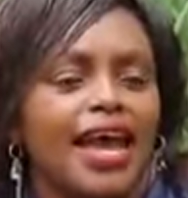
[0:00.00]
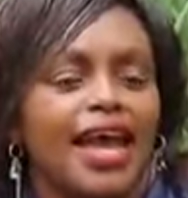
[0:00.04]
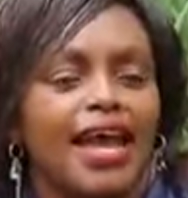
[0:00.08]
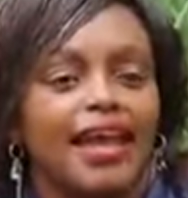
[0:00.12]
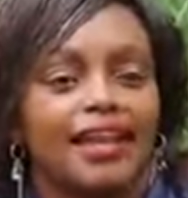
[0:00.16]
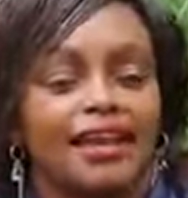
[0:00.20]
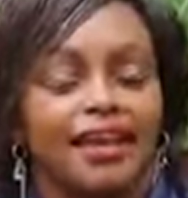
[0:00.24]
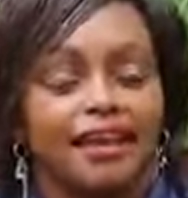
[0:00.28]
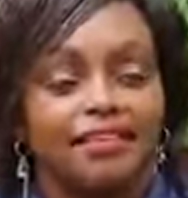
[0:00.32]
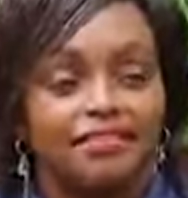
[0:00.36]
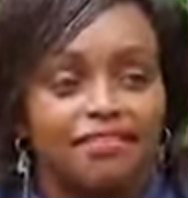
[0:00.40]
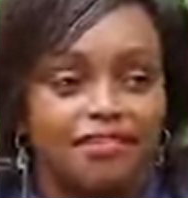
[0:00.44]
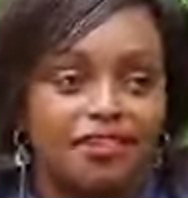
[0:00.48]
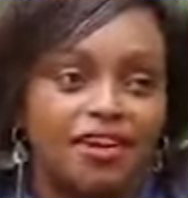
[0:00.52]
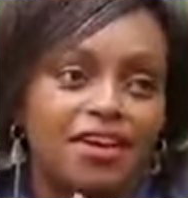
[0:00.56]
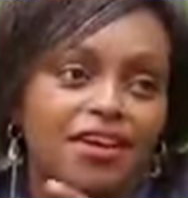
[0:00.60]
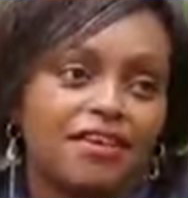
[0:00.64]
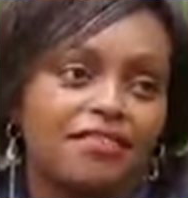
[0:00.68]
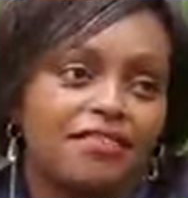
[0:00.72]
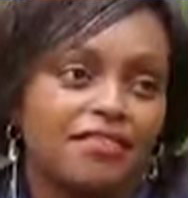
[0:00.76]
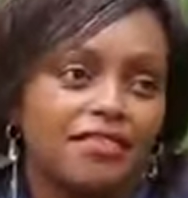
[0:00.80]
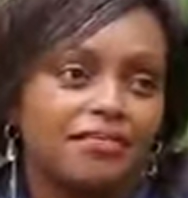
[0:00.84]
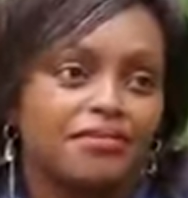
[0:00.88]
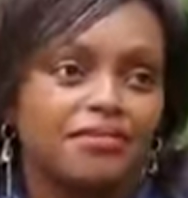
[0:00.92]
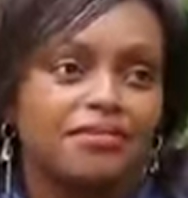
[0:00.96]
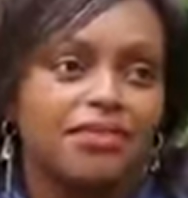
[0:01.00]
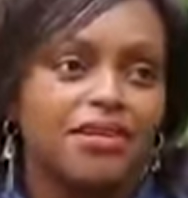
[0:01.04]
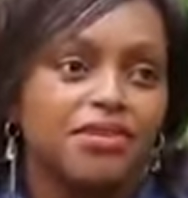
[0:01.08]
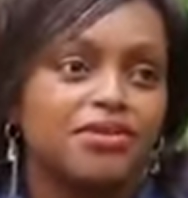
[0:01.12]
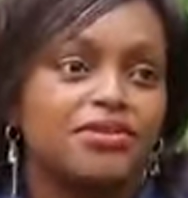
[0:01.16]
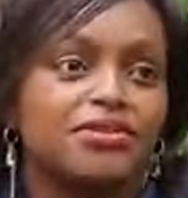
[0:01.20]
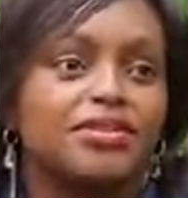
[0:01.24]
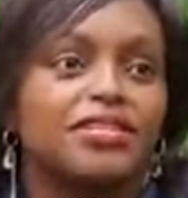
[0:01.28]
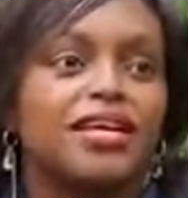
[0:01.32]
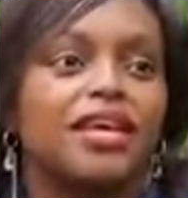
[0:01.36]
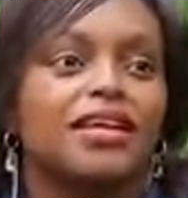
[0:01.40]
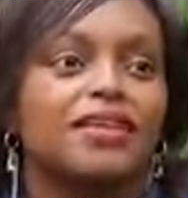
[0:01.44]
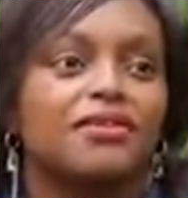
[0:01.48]
And I forgave him
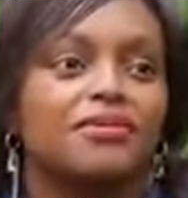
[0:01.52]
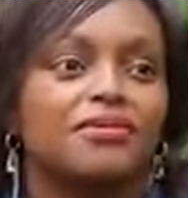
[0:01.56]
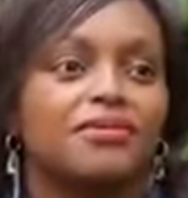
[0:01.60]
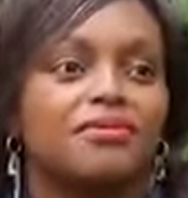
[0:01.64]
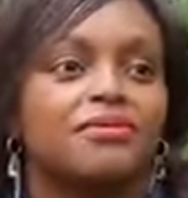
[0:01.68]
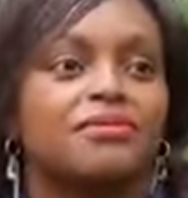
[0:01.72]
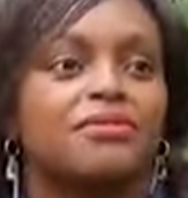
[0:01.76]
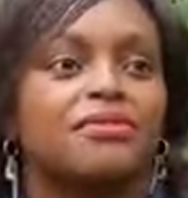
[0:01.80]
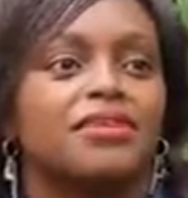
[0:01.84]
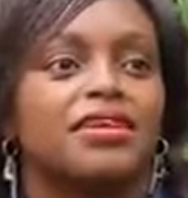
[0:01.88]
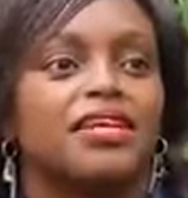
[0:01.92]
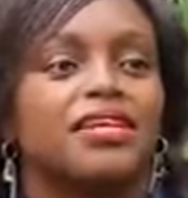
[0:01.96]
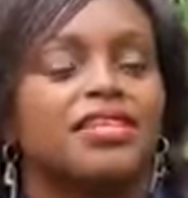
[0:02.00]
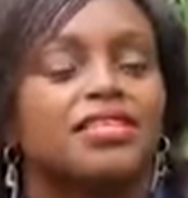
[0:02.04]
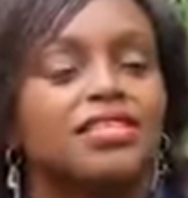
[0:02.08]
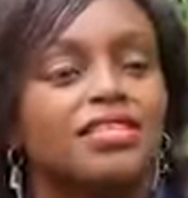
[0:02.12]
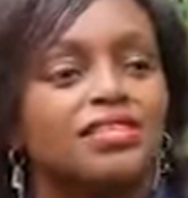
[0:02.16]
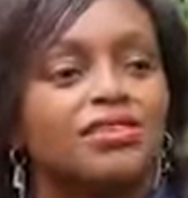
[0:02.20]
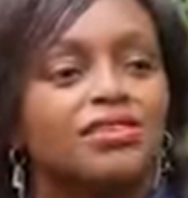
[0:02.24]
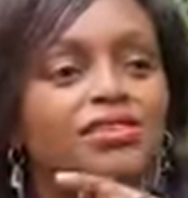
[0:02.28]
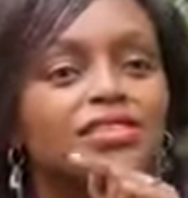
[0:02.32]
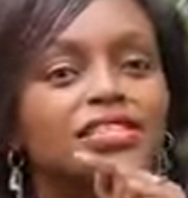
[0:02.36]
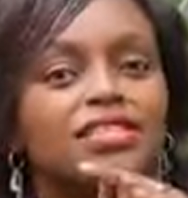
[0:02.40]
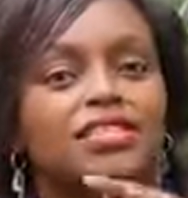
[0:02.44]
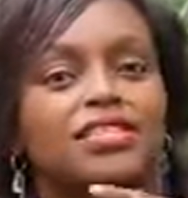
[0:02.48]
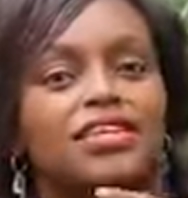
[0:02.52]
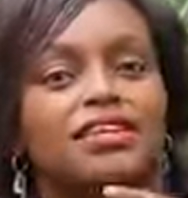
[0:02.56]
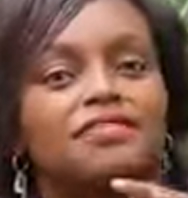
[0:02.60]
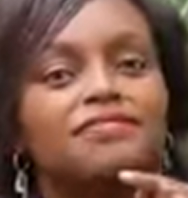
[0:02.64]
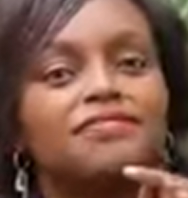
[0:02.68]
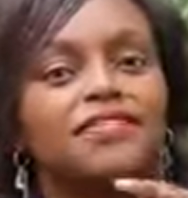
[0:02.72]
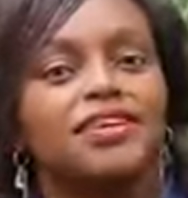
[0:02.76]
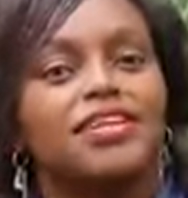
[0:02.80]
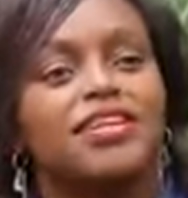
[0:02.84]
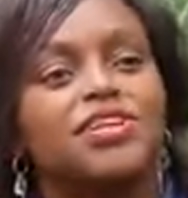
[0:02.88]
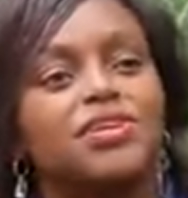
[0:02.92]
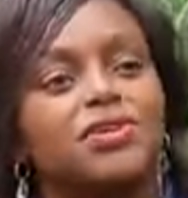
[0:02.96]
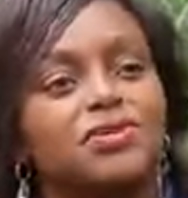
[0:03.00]
because I know it's not,
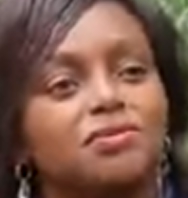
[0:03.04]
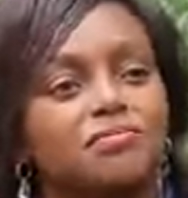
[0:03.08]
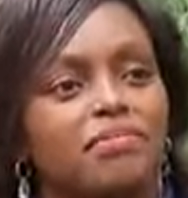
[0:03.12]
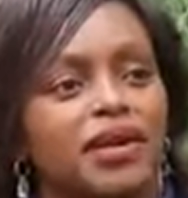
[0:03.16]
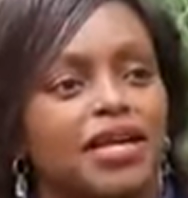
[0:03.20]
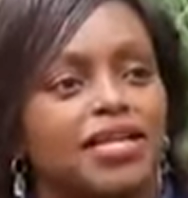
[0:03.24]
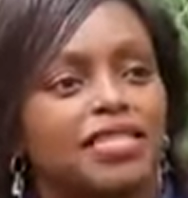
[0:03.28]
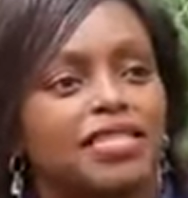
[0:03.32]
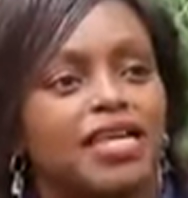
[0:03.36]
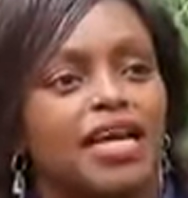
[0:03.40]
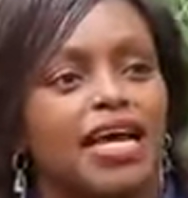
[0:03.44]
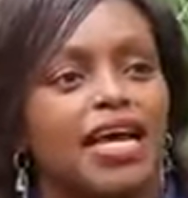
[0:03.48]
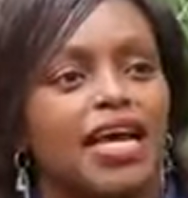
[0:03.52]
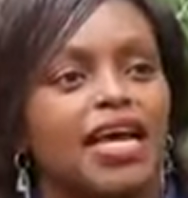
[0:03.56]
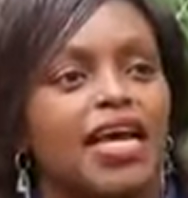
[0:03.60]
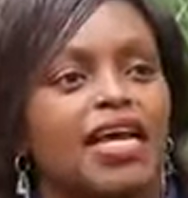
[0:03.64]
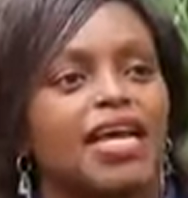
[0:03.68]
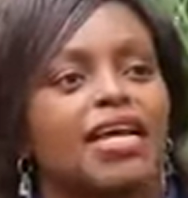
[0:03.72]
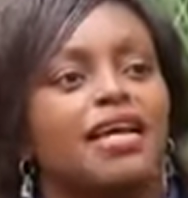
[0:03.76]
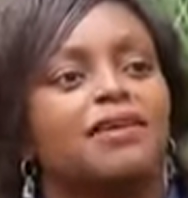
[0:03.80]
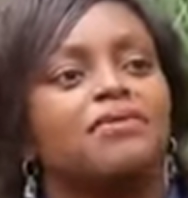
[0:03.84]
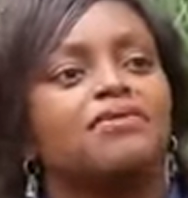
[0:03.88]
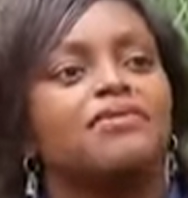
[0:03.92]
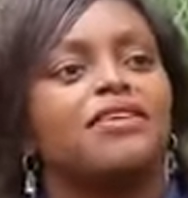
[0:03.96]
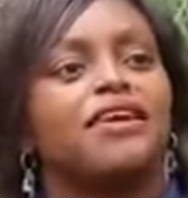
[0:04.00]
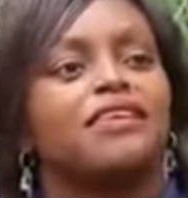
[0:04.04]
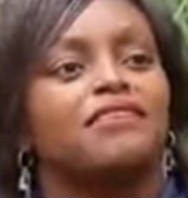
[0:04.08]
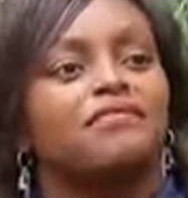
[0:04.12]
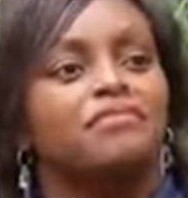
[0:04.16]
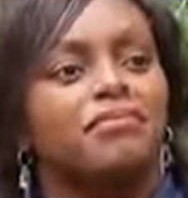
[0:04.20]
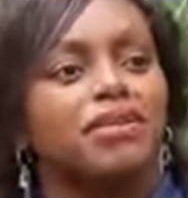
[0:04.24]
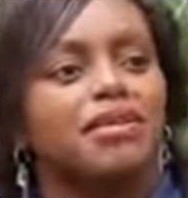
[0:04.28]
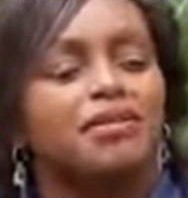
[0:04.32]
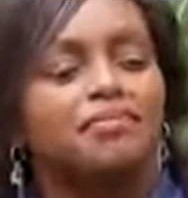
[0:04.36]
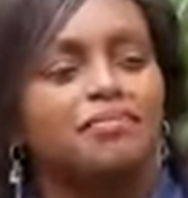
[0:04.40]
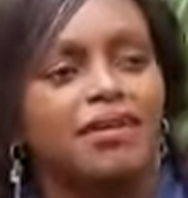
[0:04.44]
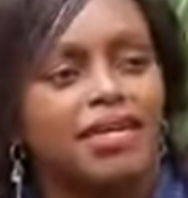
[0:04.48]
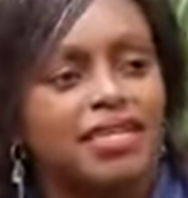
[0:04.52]
if he knew better, he would have
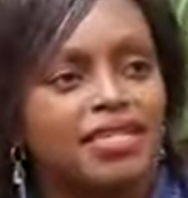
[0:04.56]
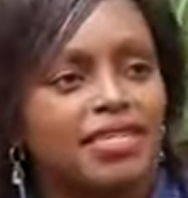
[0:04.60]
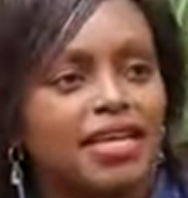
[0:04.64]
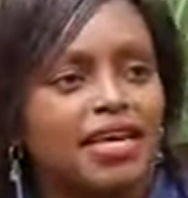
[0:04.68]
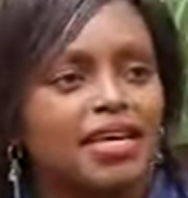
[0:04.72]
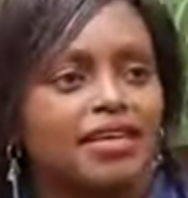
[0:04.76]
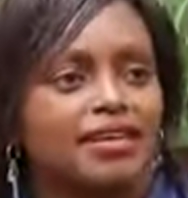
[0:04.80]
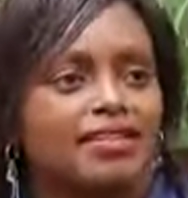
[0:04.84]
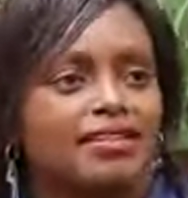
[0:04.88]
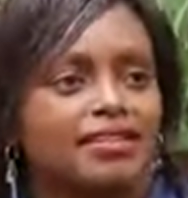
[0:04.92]
been better.